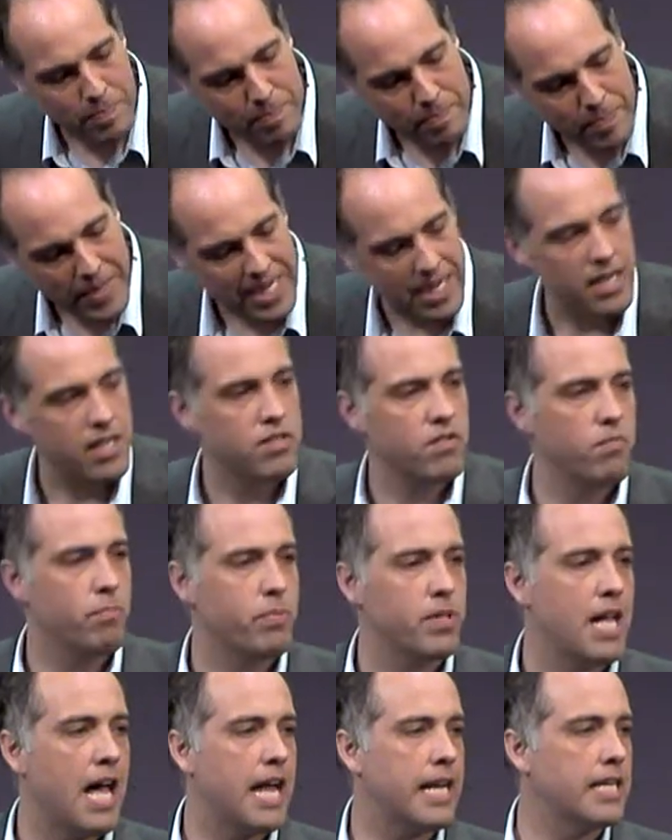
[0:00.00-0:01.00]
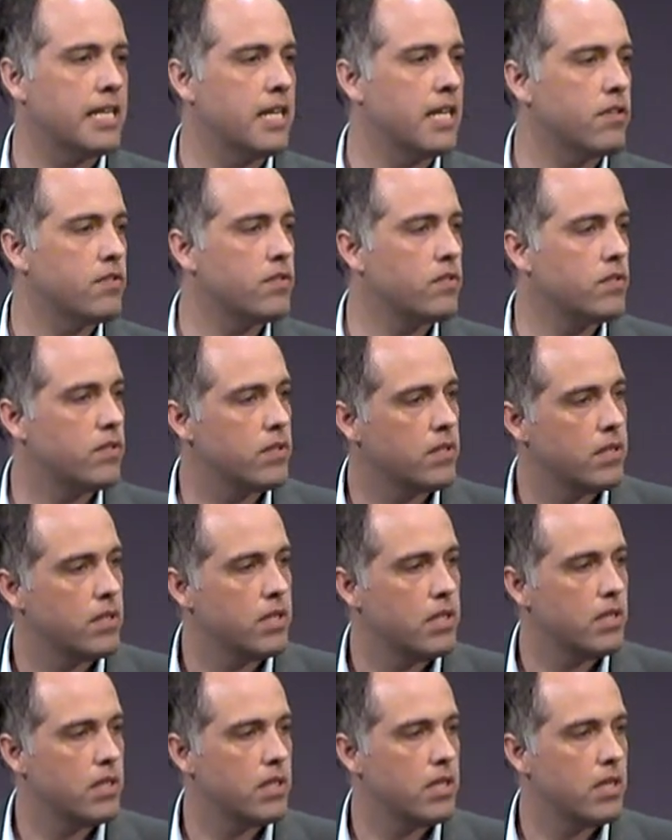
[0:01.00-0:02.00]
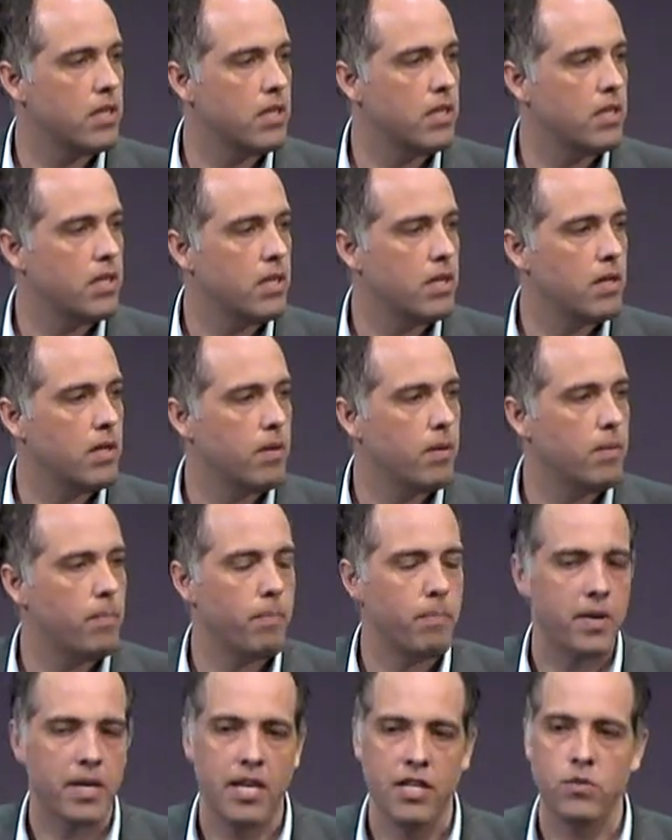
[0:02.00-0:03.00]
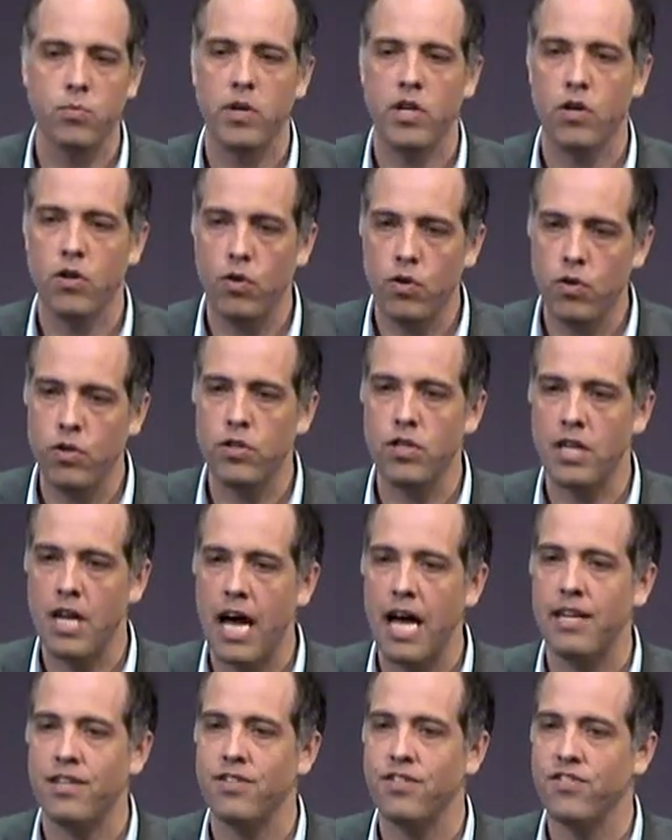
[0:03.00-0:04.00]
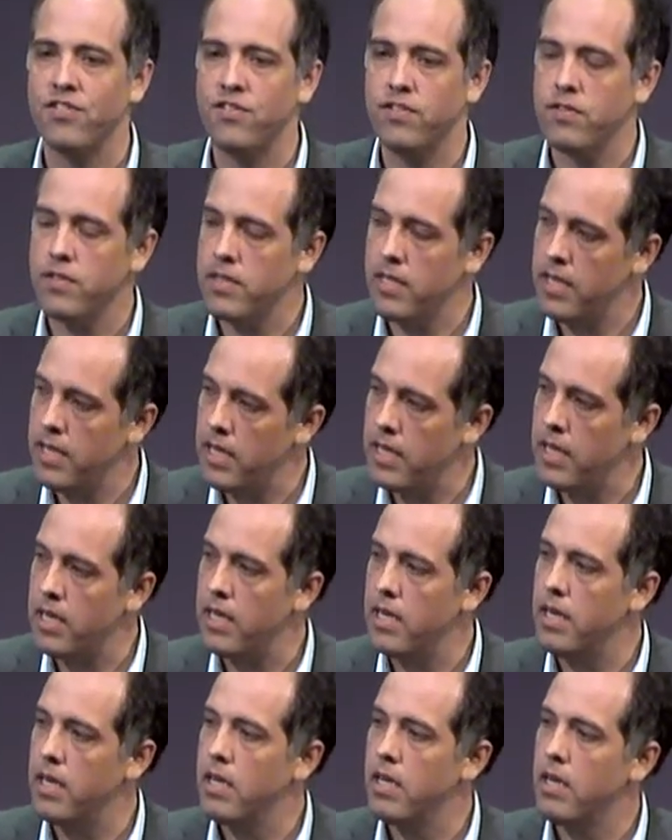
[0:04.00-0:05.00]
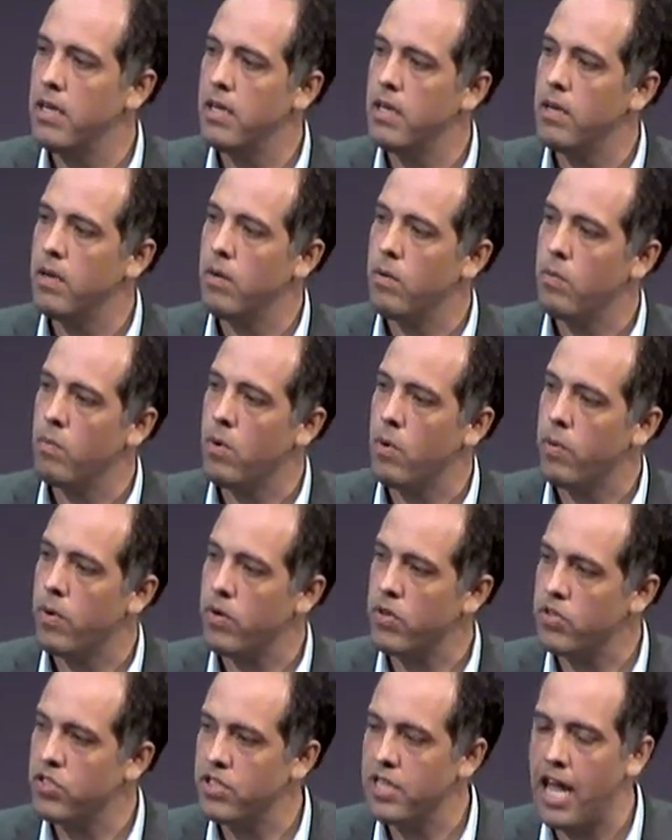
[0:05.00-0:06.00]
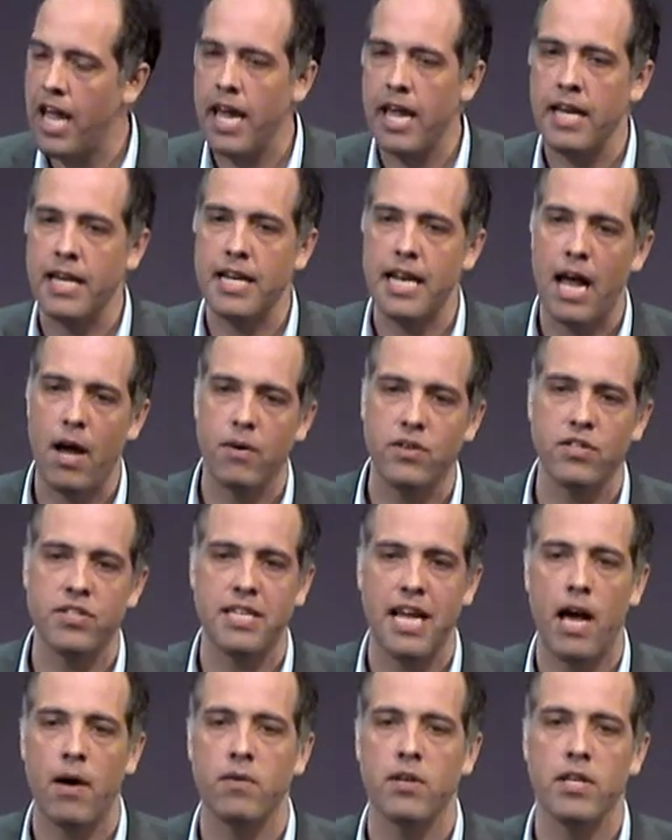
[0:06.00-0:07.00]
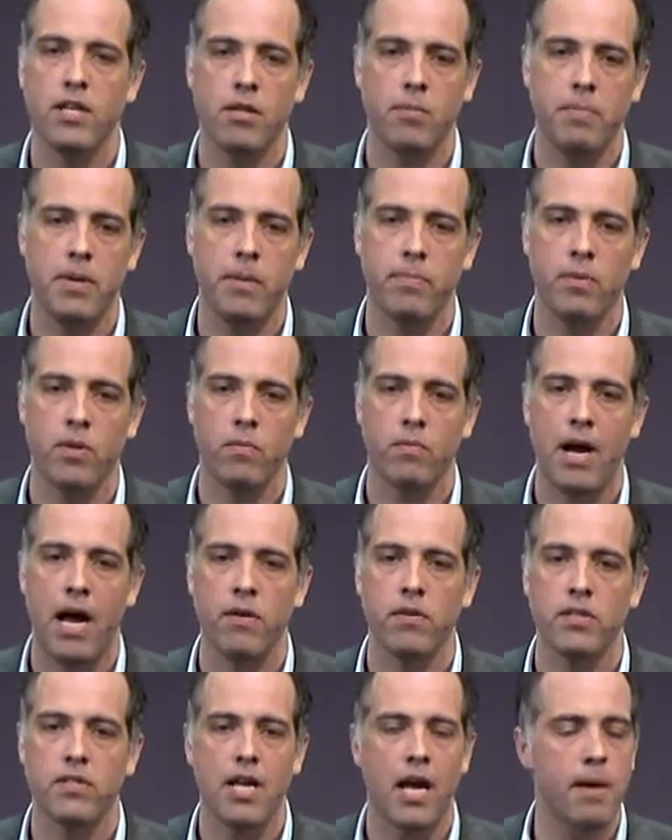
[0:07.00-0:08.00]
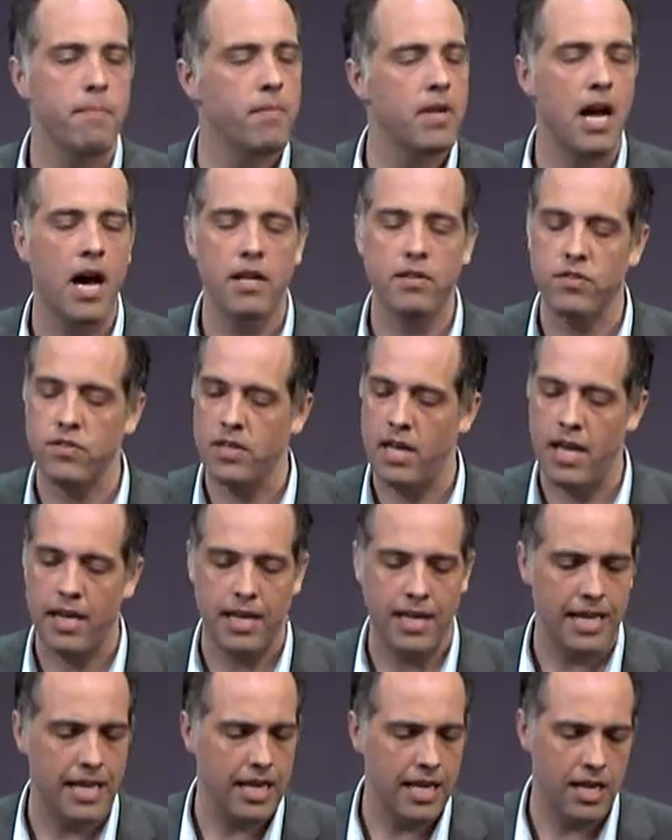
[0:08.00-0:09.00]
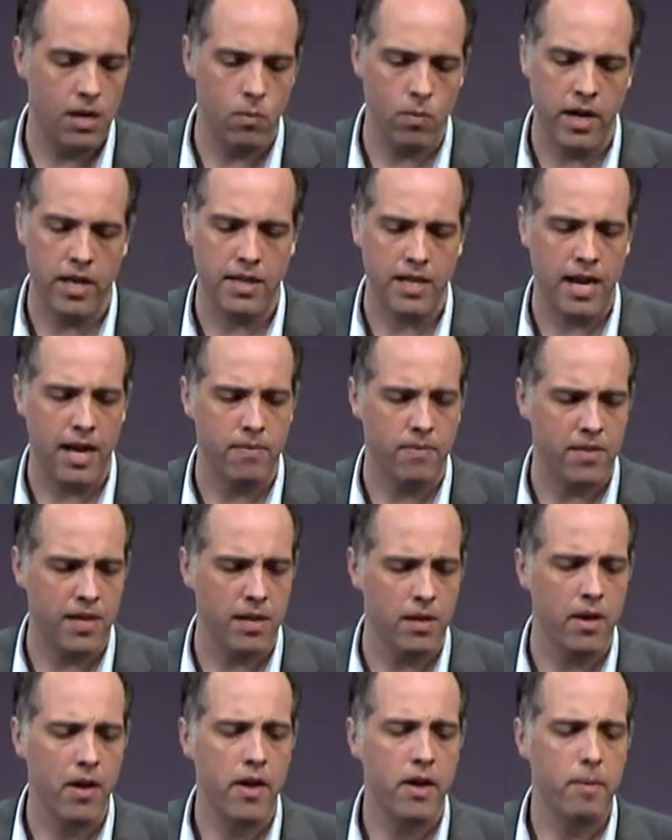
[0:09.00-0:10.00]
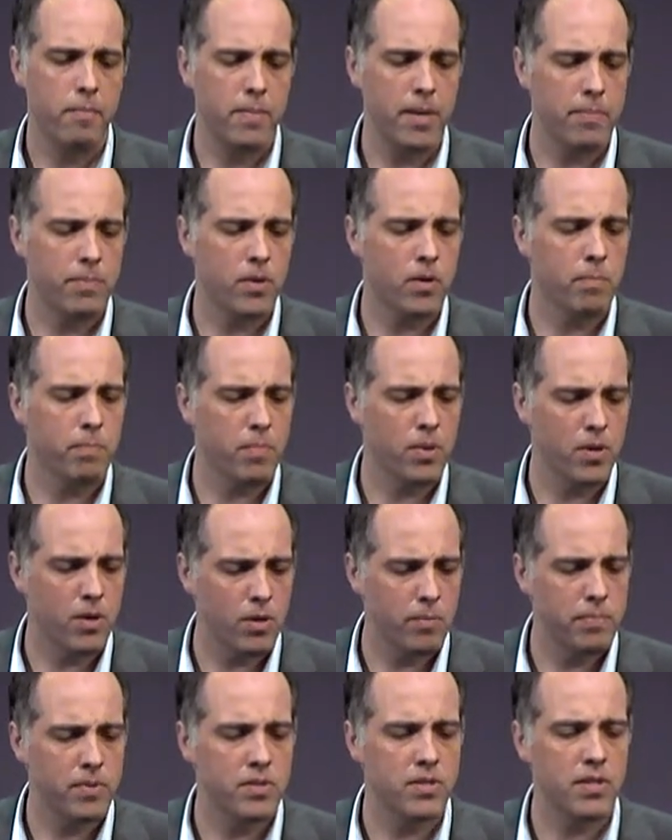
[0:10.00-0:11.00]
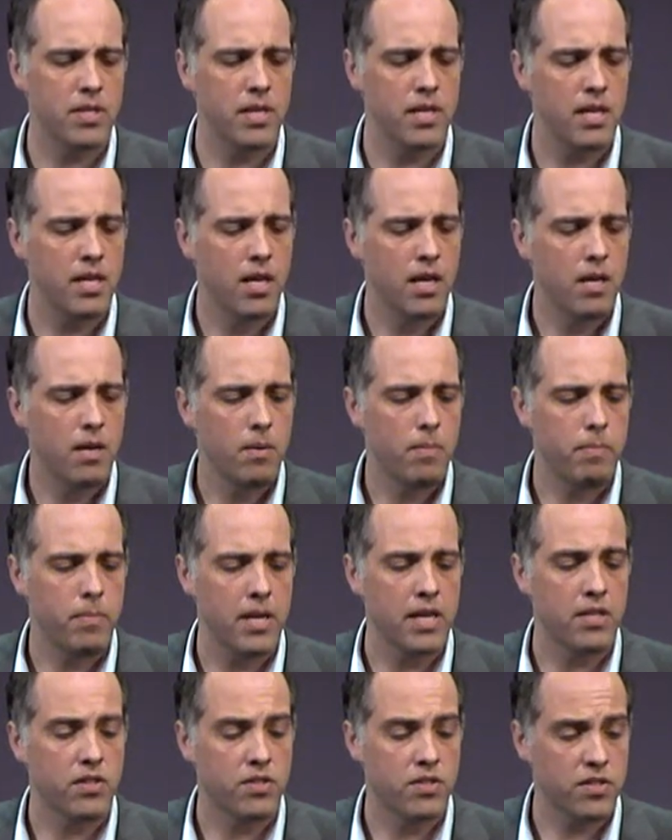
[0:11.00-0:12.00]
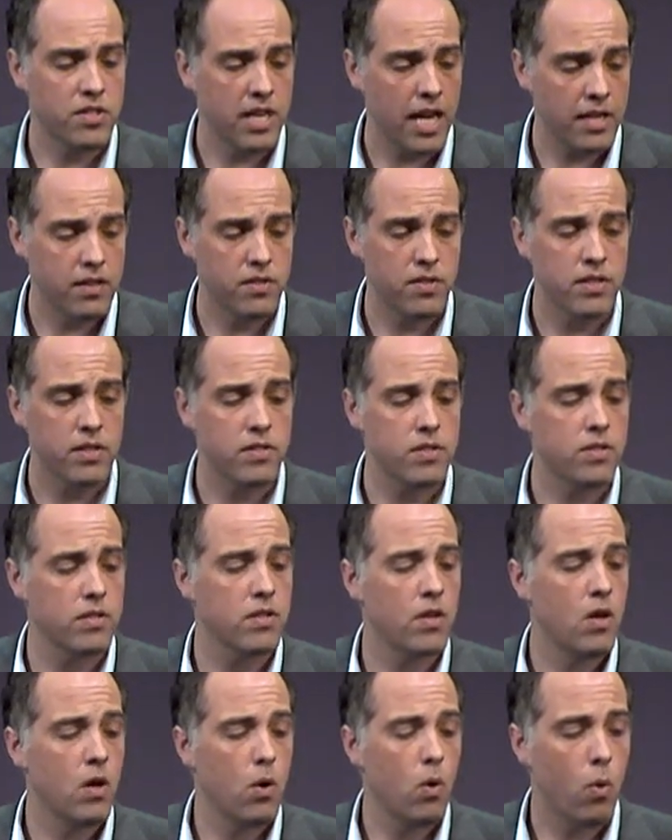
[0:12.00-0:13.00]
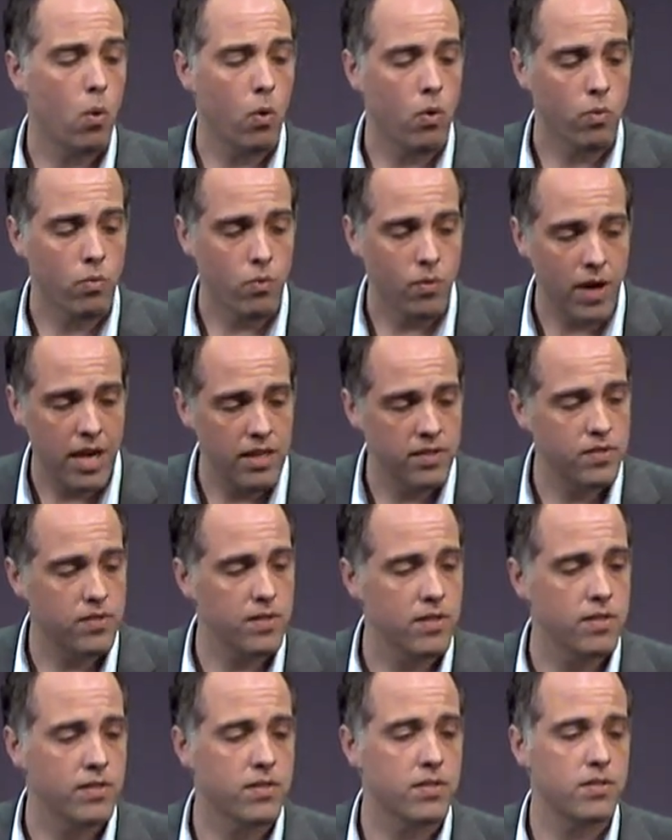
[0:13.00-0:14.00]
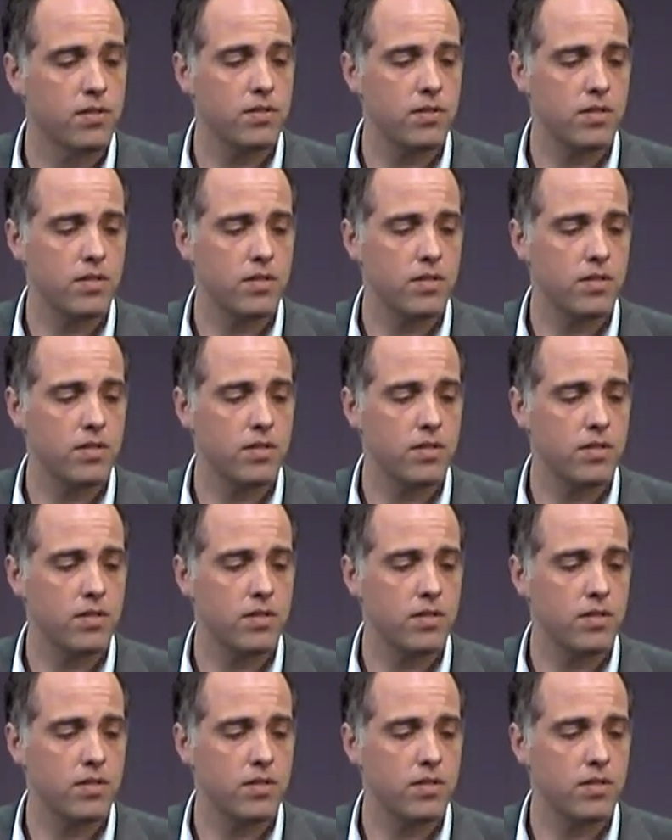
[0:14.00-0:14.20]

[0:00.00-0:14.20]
because of blindness, because we could not see what we were saying and how it sounded to the people around us? I'm not saying in any way that I think people are purposely being sexist or racist